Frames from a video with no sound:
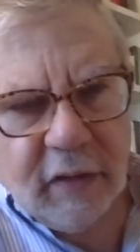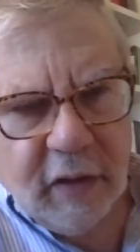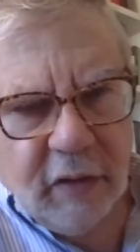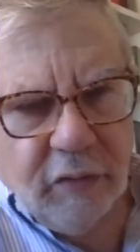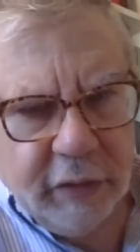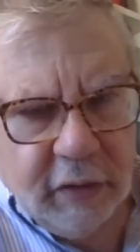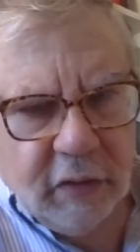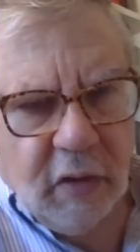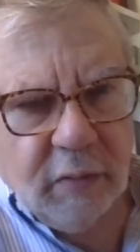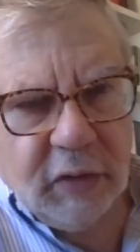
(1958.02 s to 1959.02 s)
the
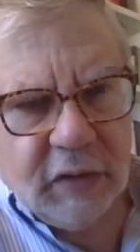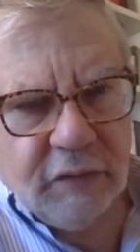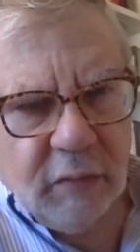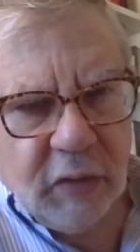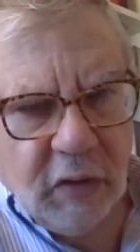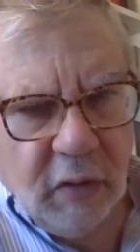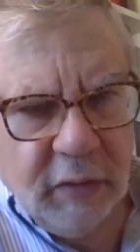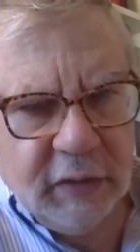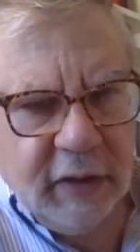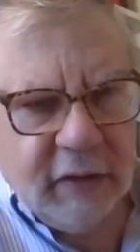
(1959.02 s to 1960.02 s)
written comments from the
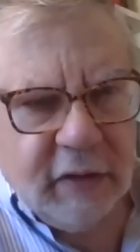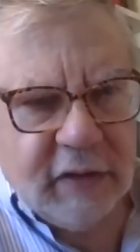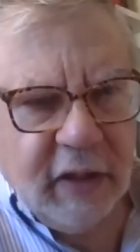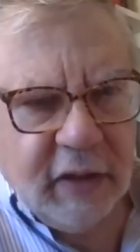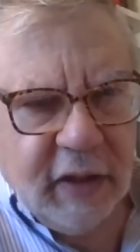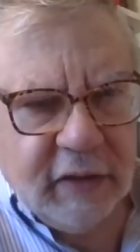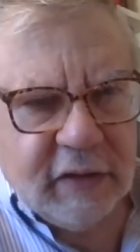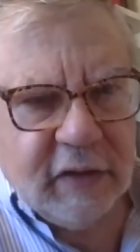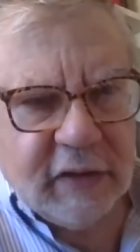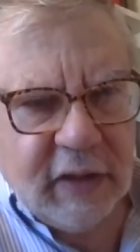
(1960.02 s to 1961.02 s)
commentators and gets
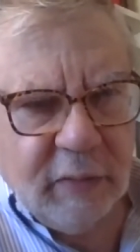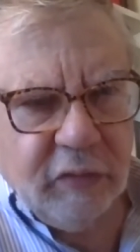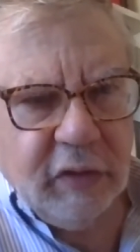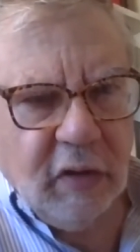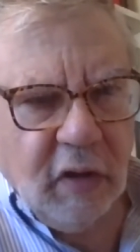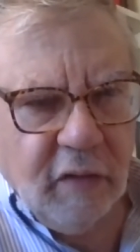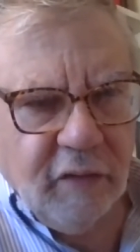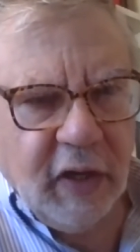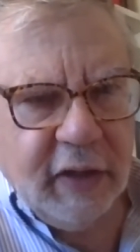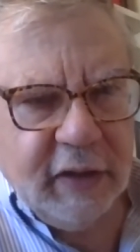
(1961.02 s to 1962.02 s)
the summary
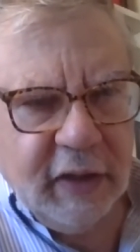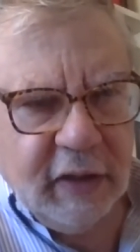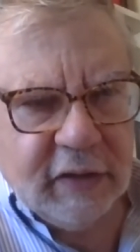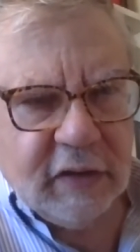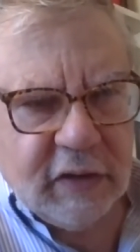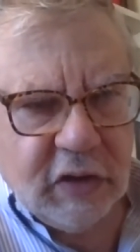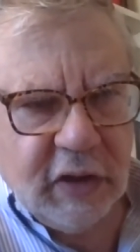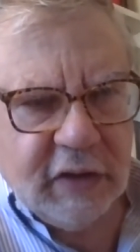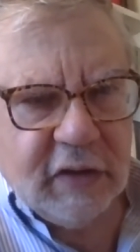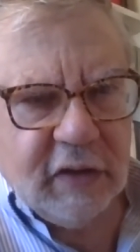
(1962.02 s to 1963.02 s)
of the ideas and
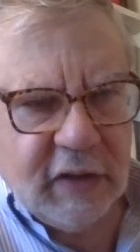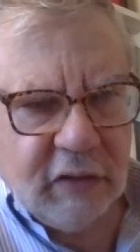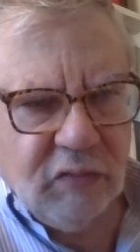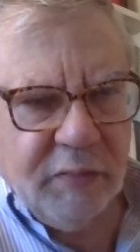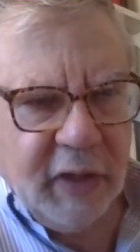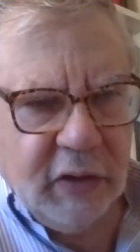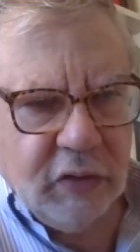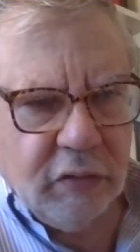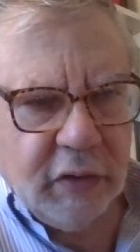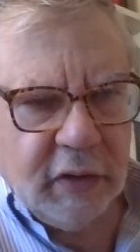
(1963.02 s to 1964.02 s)
suggestions that were made
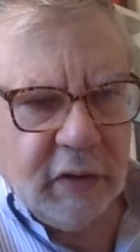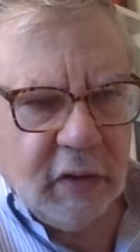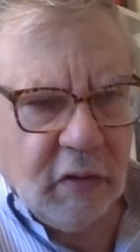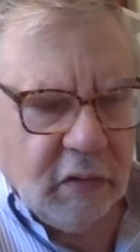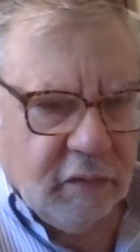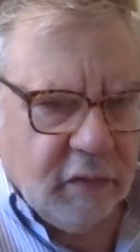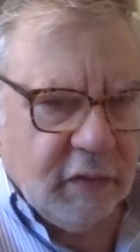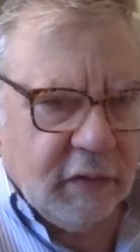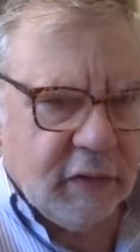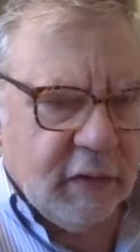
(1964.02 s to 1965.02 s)
during the
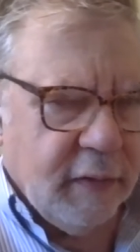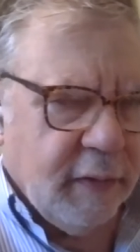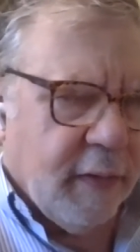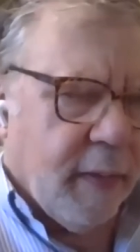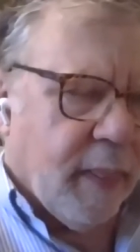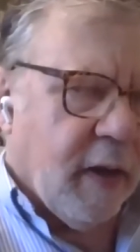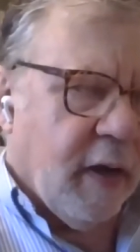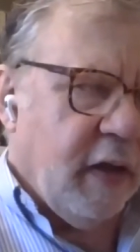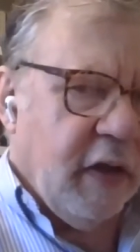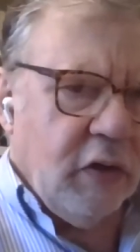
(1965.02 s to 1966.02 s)
conference.
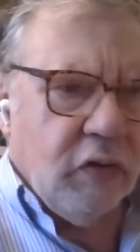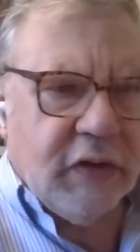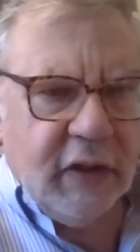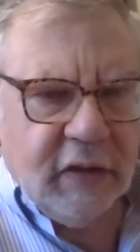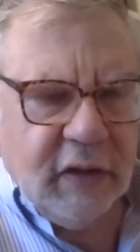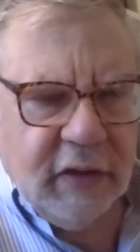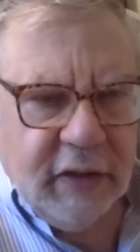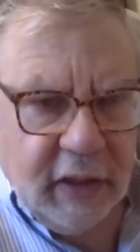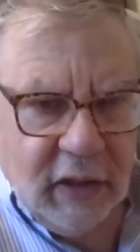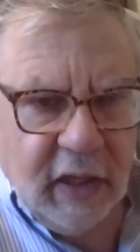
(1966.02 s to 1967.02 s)
And then you set a
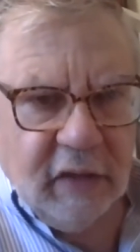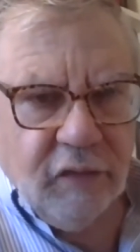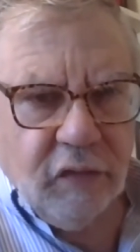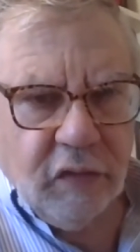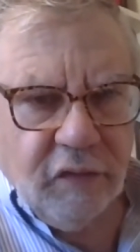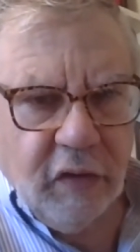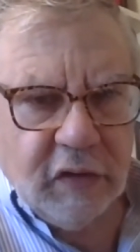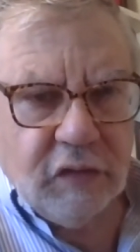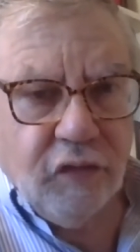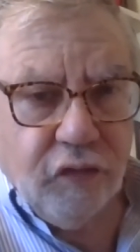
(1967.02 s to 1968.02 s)
deadline for the
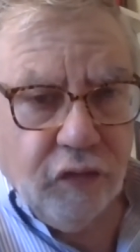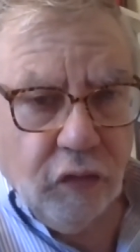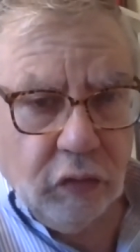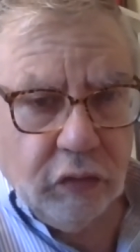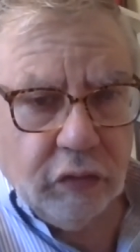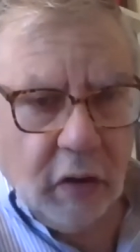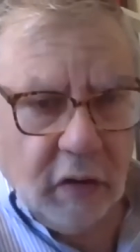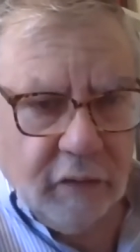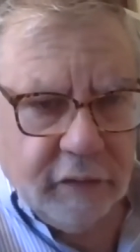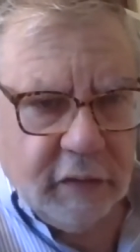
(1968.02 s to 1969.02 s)
first full
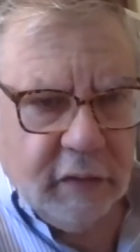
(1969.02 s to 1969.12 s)
draft.